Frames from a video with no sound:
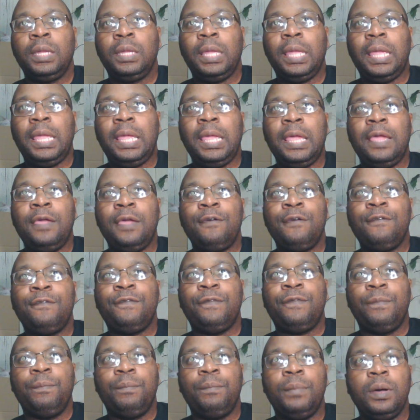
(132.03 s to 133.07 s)
If
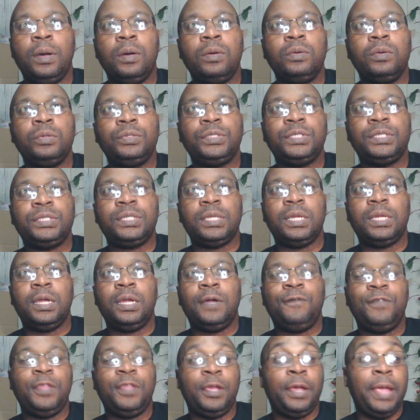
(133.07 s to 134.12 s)
most
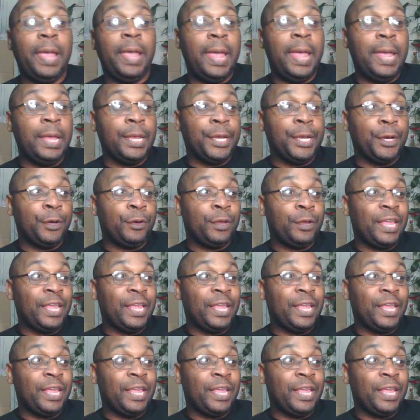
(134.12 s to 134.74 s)
of their anger